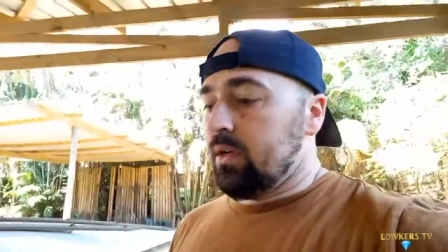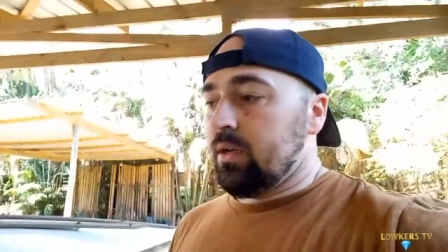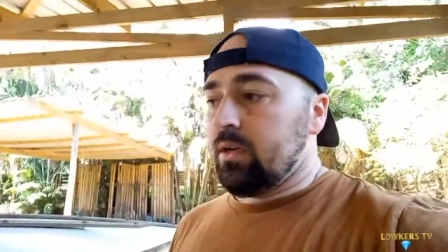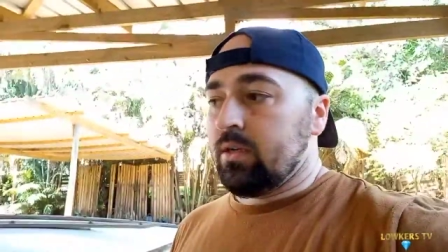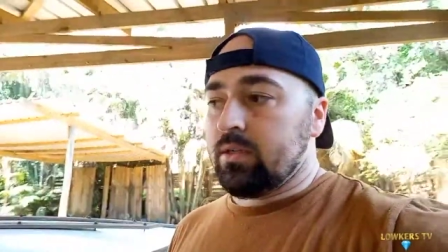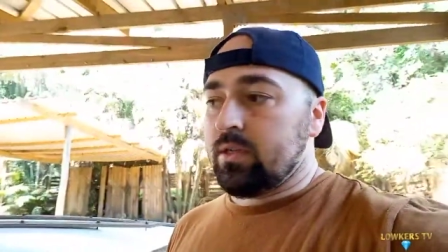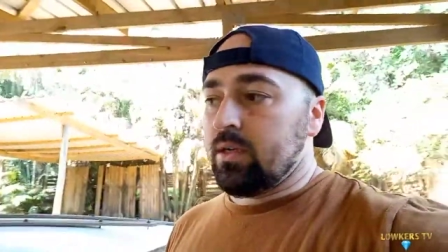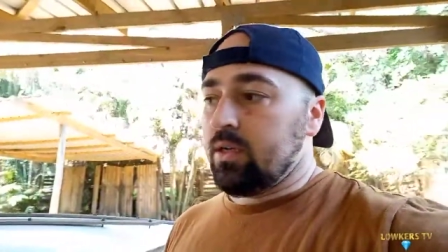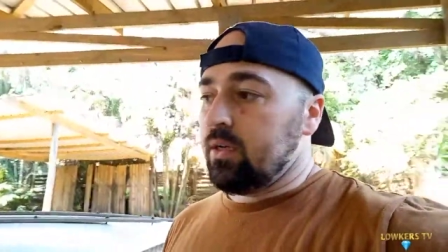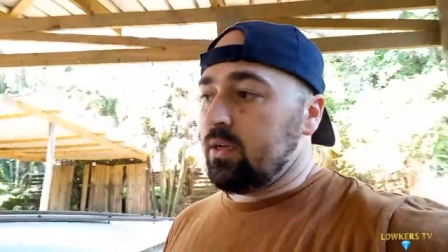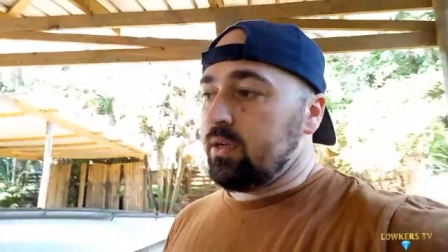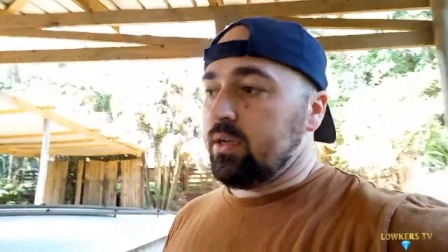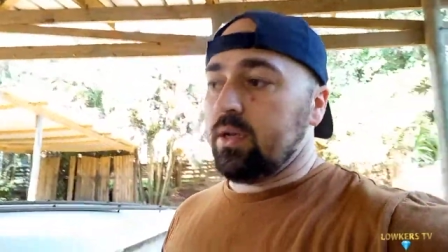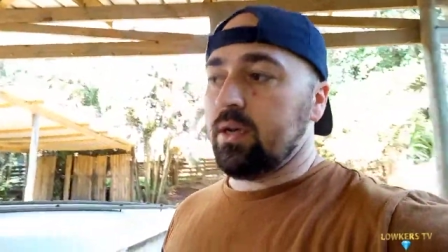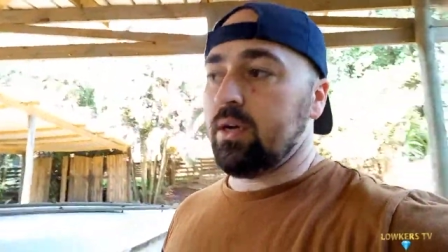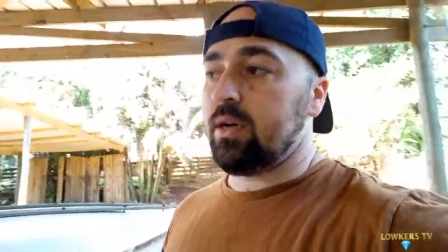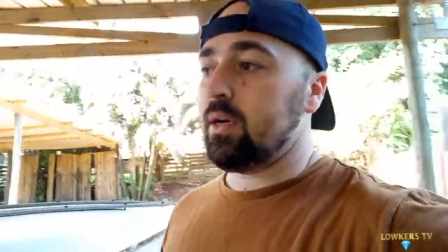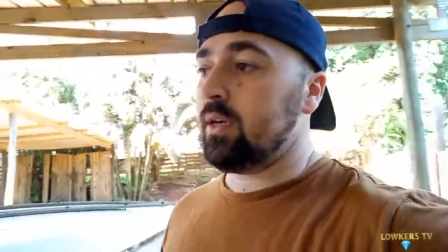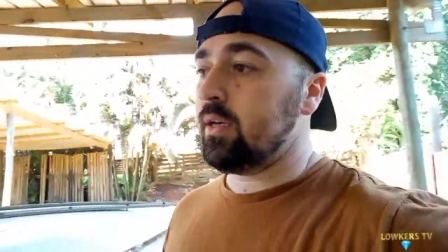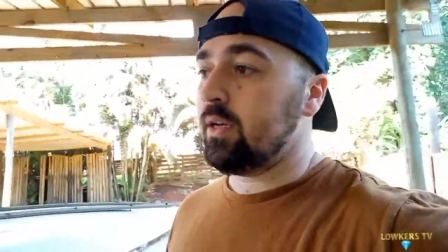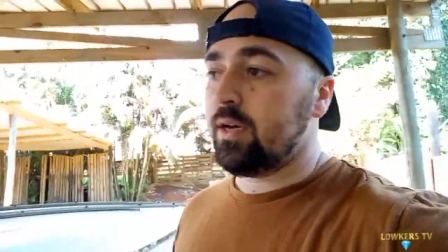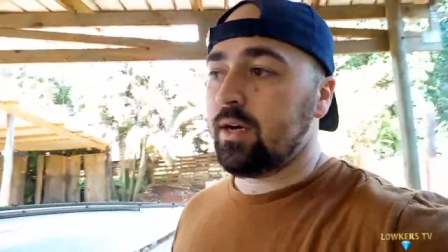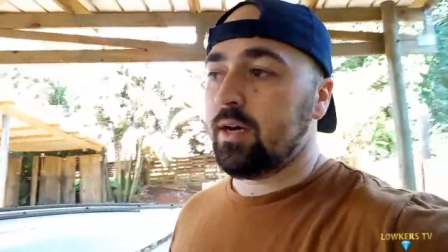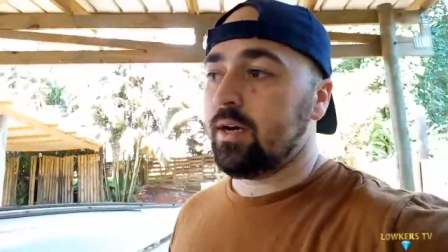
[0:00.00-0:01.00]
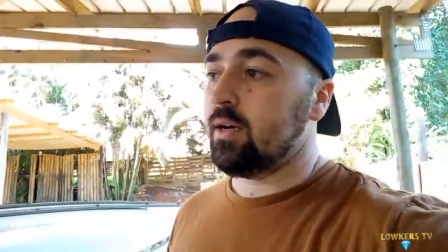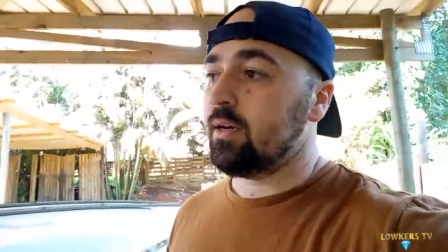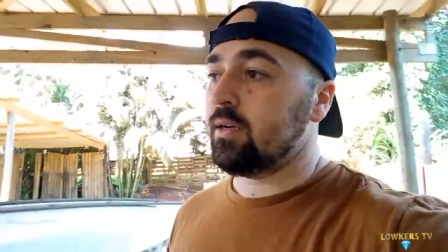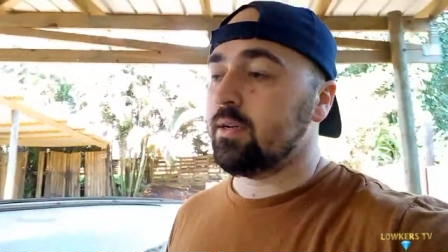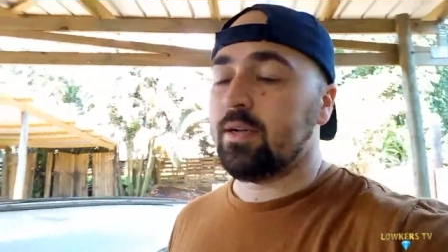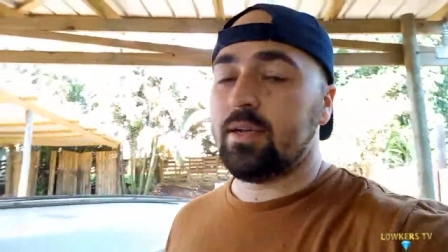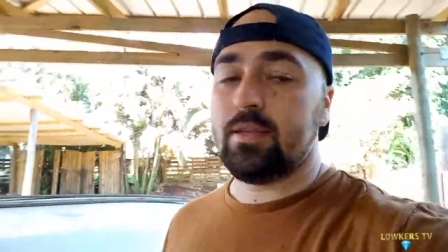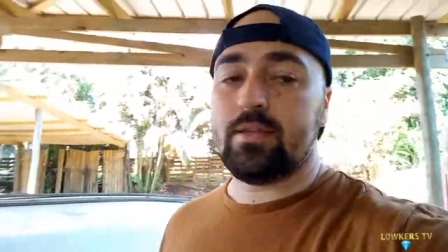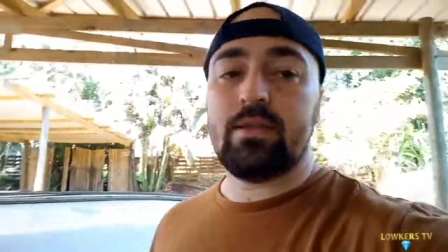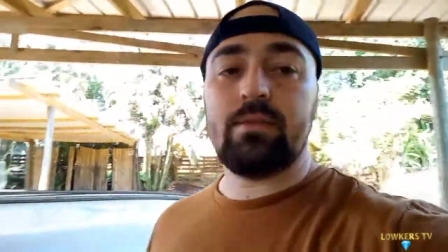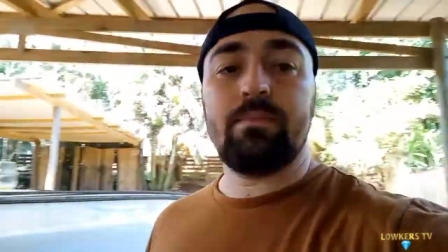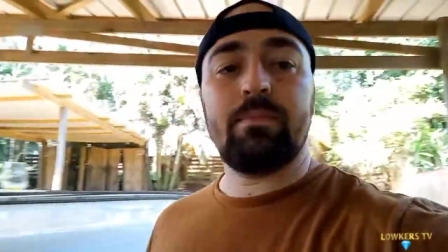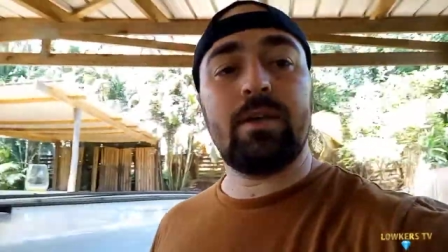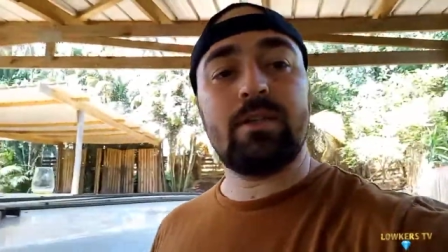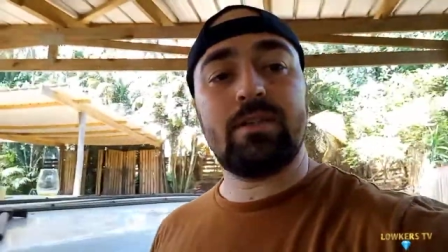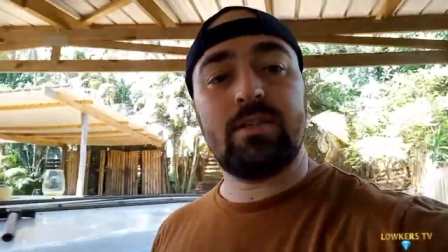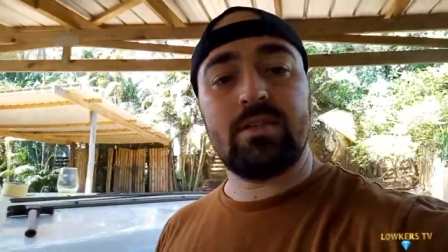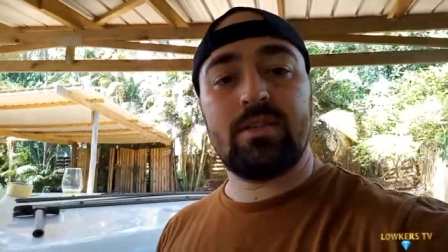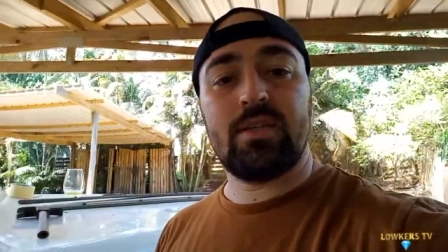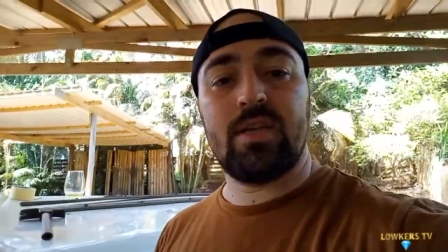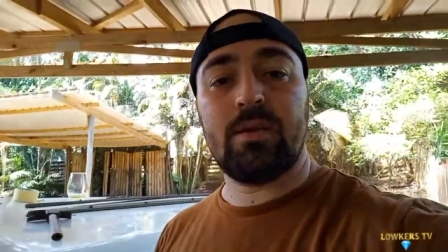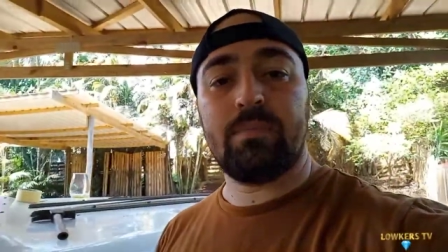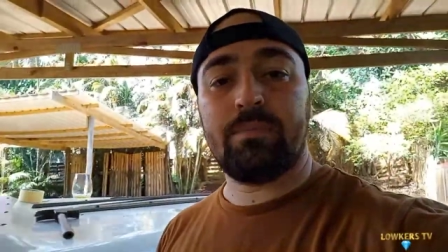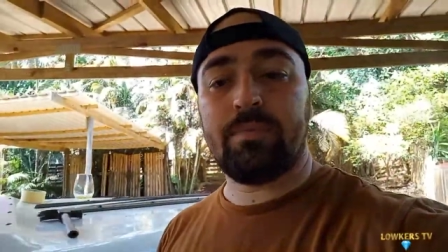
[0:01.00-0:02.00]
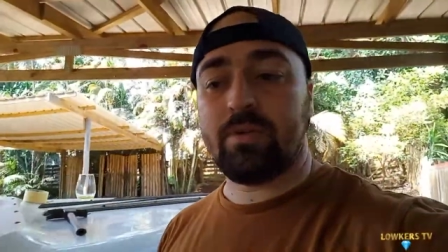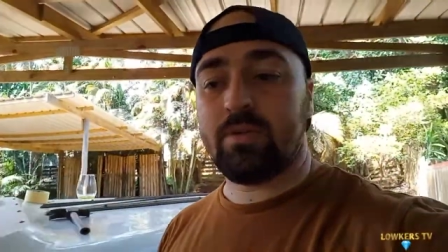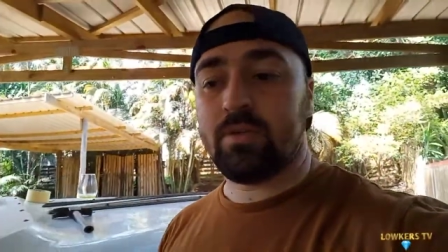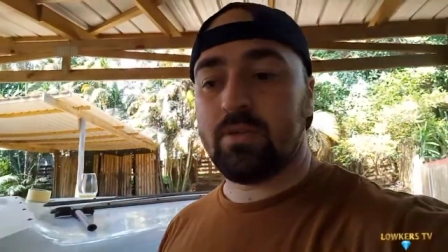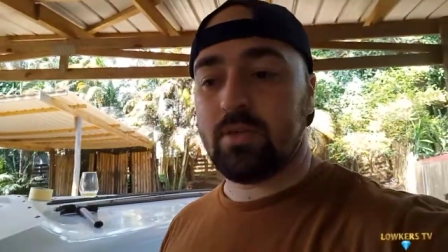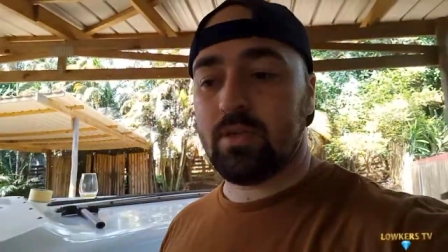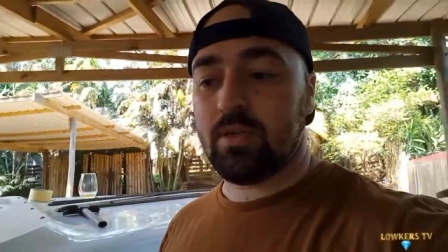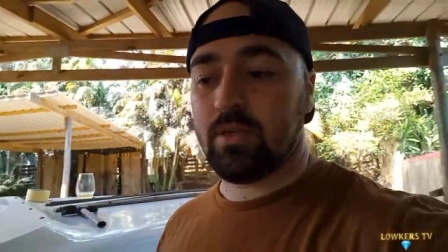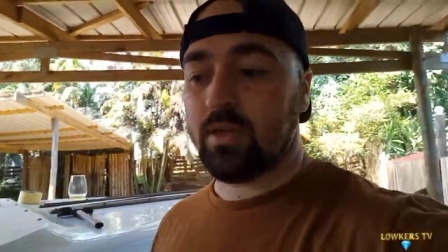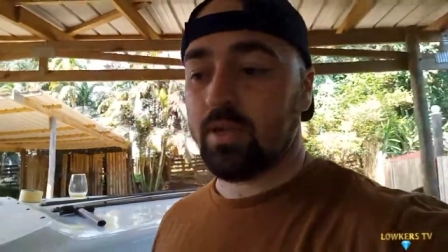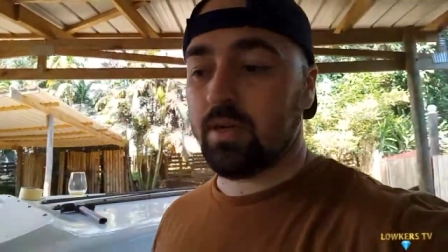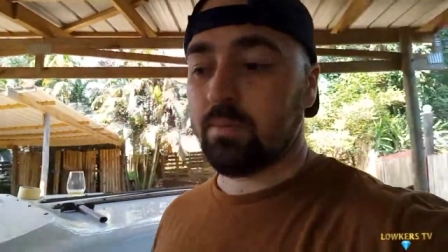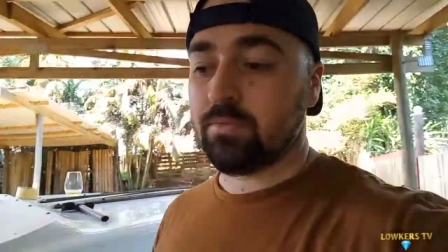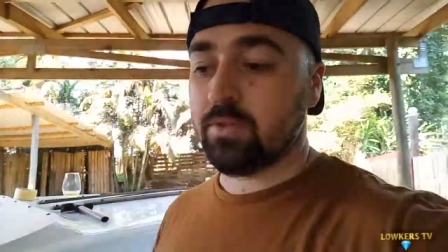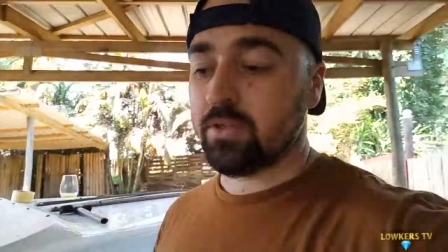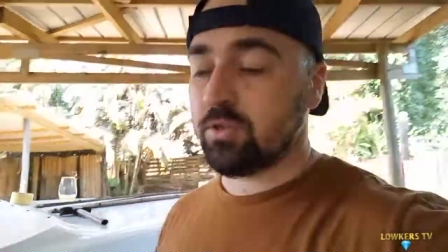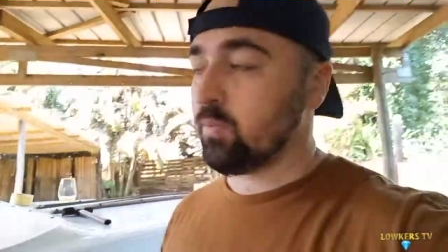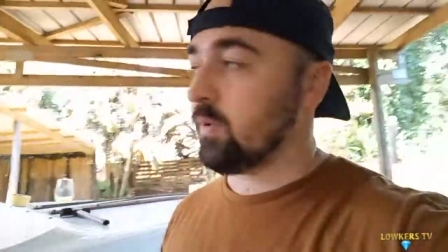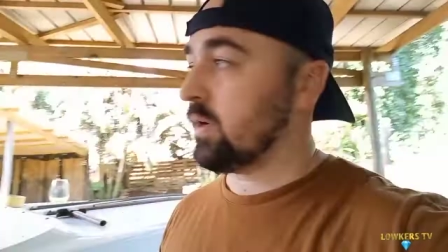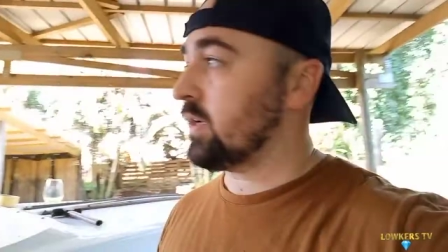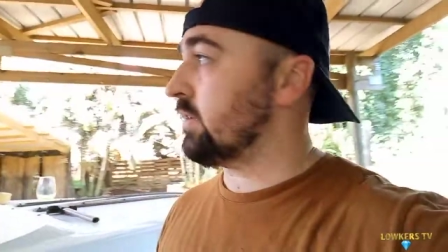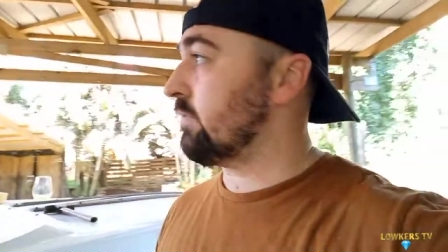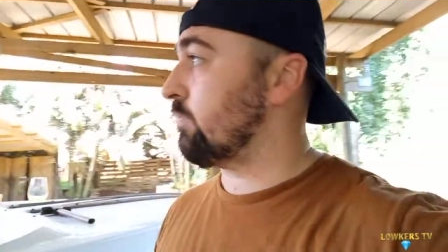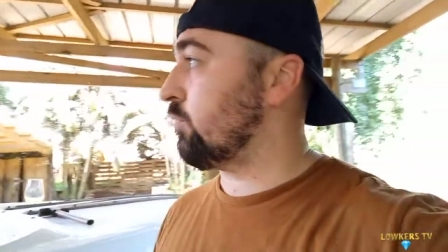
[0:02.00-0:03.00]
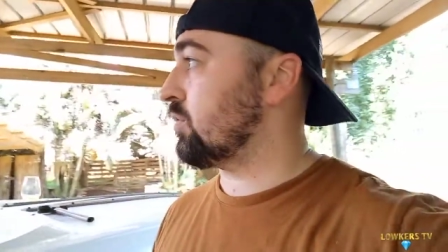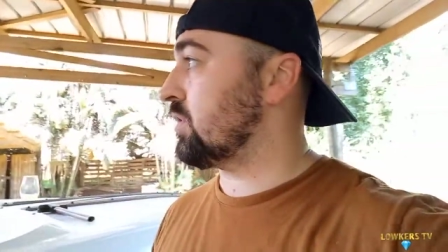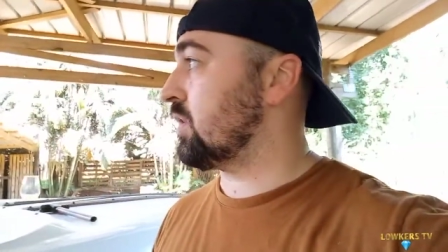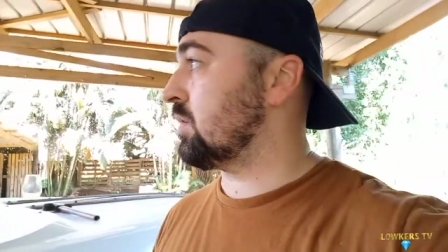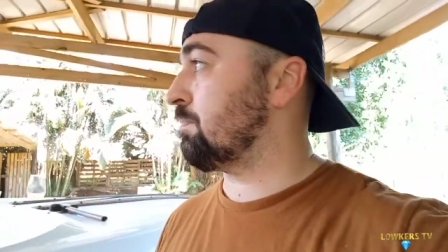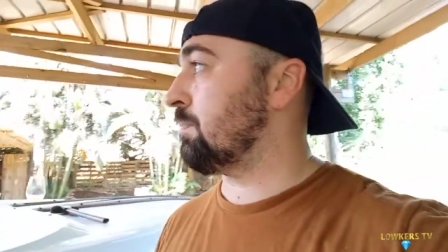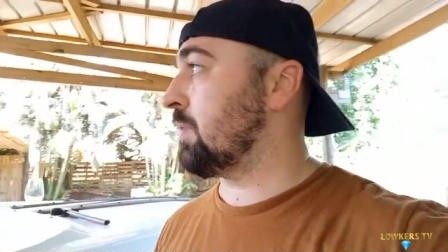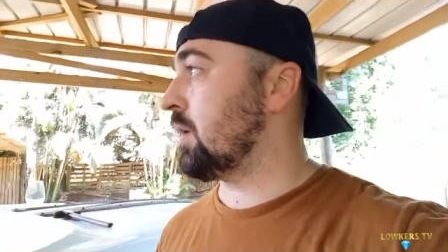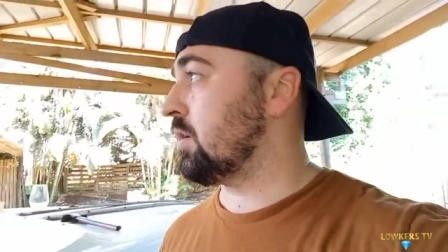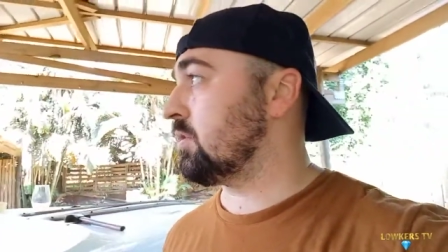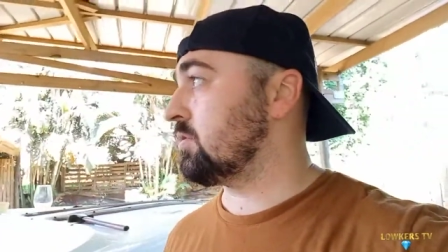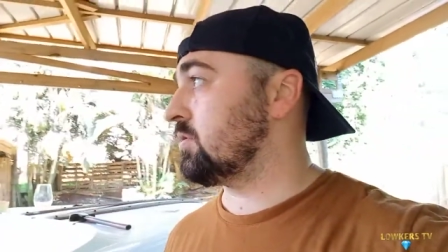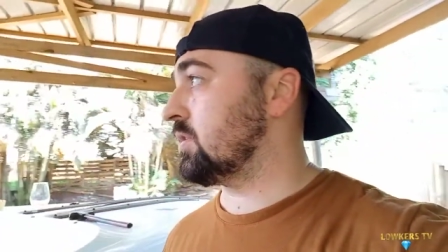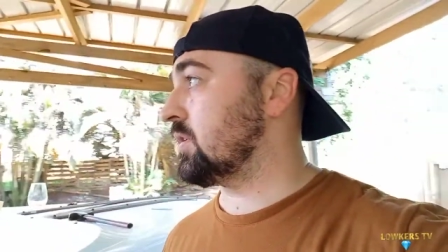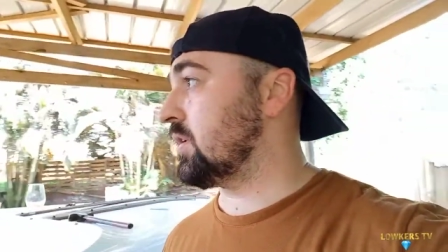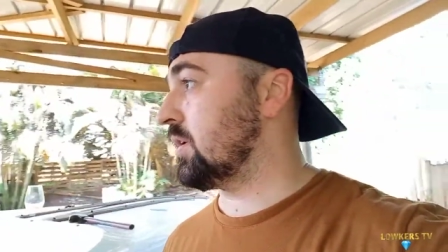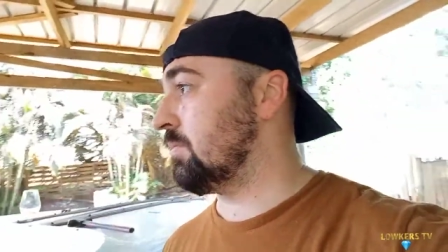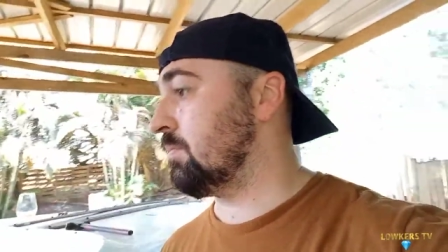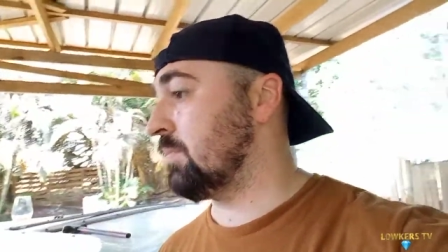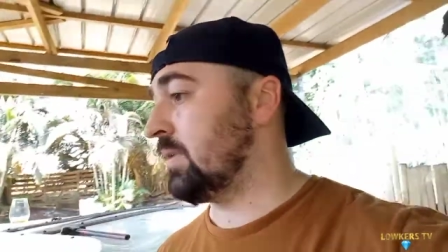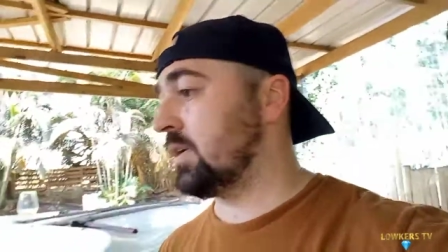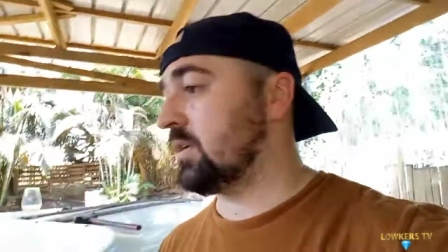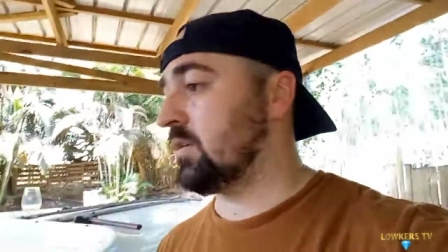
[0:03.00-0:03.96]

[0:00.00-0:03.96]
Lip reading: So yeah, nothing much has happened. I'm just waiting for the power to come back.